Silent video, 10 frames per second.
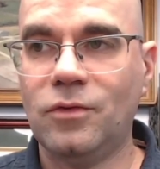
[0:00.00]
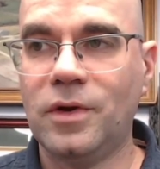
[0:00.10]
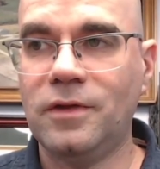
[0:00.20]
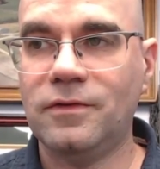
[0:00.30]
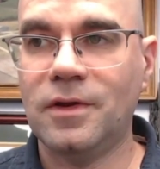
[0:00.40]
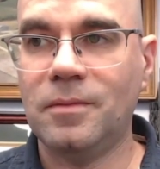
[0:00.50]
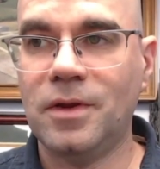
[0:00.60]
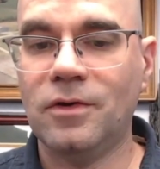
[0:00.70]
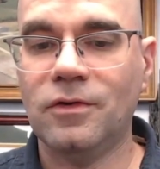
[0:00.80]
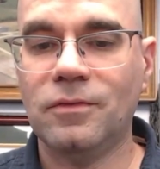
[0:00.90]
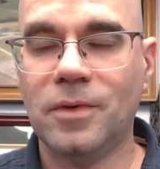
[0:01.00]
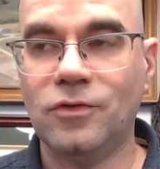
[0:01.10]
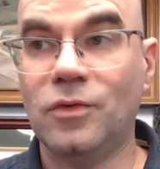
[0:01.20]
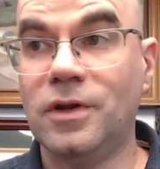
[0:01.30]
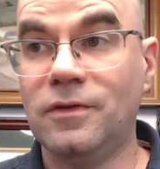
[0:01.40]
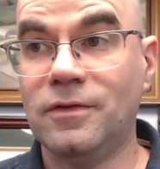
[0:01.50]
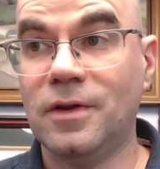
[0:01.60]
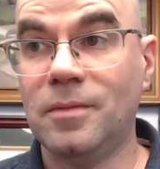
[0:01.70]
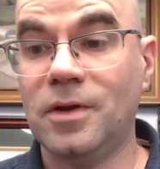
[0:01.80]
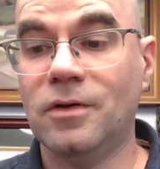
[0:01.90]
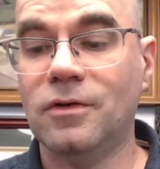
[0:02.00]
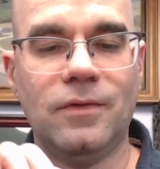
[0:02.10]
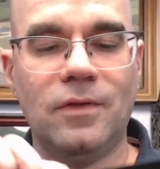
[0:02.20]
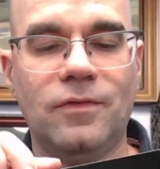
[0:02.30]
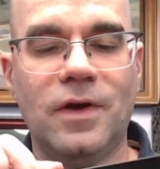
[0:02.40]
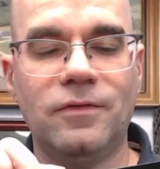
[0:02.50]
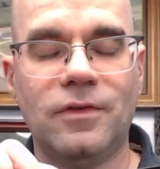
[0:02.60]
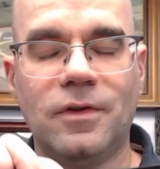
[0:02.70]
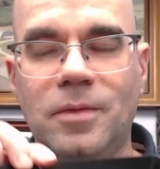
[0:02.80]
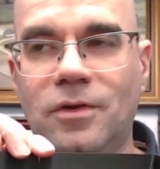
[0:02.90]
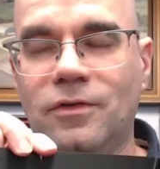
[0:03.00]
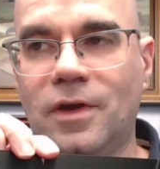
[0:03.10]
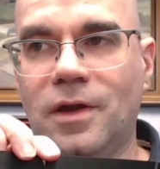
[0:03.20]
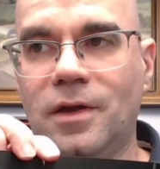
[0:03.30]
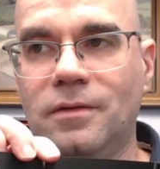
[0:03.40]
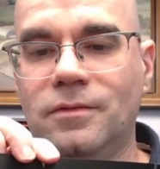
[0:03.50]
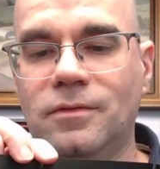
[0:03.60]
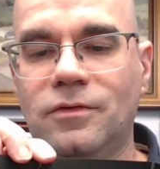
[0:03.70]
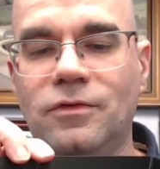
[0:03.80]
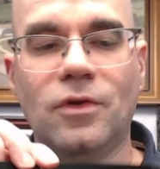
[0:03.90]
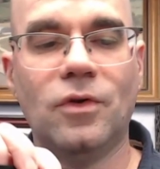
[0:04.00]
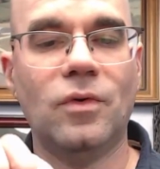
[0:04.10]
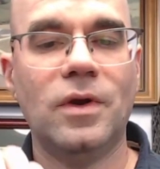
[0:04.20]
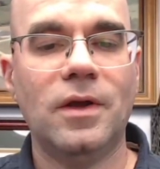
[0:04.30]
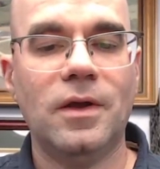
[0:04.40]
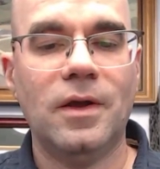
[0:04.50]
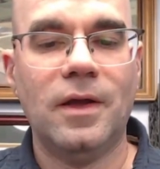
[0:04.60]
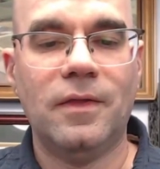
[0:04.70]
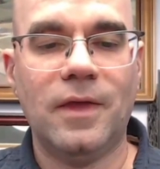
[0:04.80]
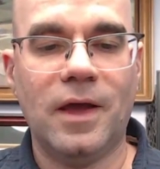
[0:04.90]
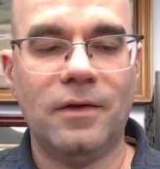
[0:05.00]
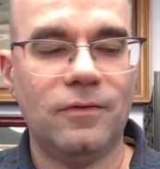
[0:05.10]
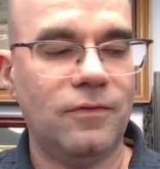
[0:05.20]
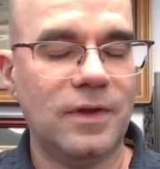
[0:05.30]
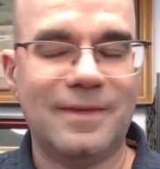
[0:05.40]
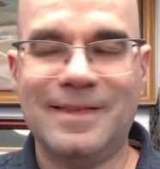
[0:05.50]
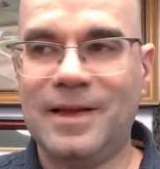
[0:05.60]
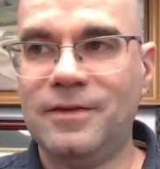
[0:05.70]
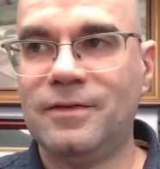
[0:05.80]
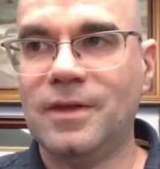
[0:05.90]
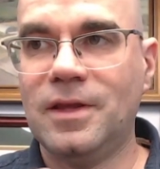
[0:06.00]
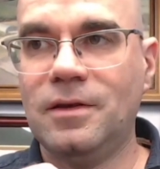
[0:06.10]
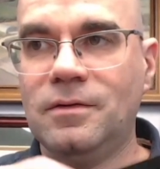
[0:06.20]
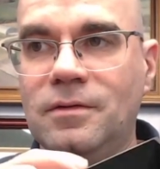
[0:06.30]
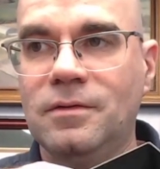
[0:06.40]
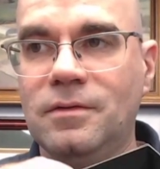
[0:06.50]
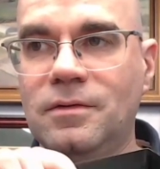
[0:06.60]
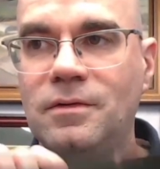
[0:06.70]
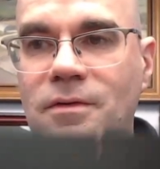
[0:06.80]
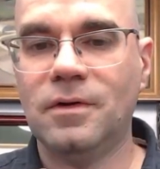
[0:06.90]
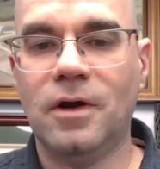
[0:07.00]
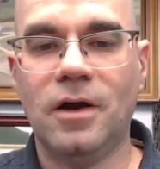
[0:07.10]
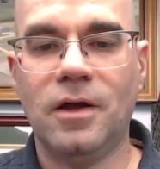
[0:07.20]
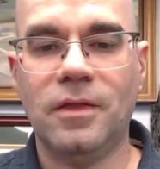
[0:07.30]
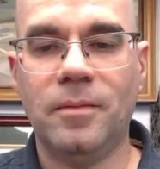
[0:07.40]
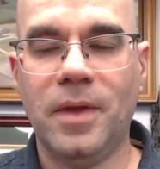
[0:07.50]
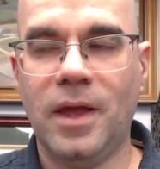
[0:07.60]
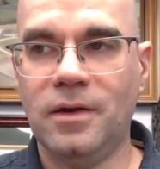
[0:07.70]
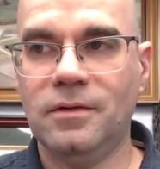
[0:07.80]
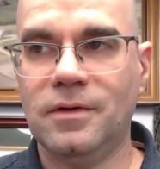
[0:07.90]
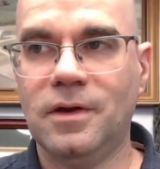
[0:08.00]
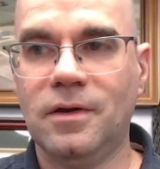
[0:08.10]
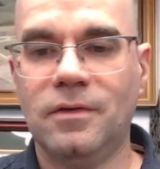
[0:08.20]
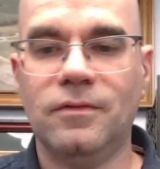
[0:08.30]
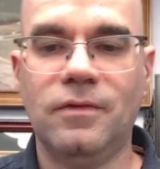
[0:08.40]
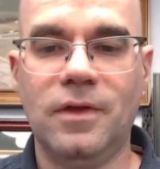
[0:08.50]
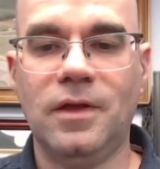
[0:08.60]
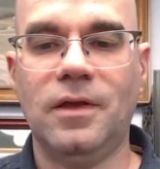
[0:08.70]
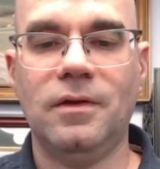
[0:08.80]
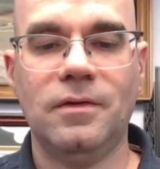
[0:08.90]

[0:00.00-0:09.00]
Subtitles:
centimeters by 20 centimeters and 5 centimeters high. So that fits nicely on the bed of the